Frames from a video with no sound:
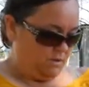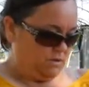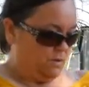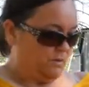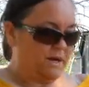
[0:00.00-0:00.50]

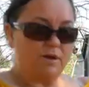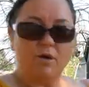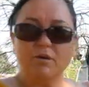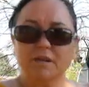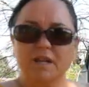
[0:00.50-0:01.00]
So my
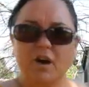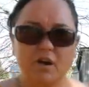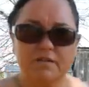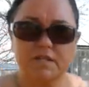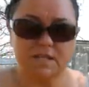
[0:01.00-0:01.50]
goal in
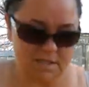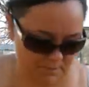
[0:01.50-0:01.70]
harvesting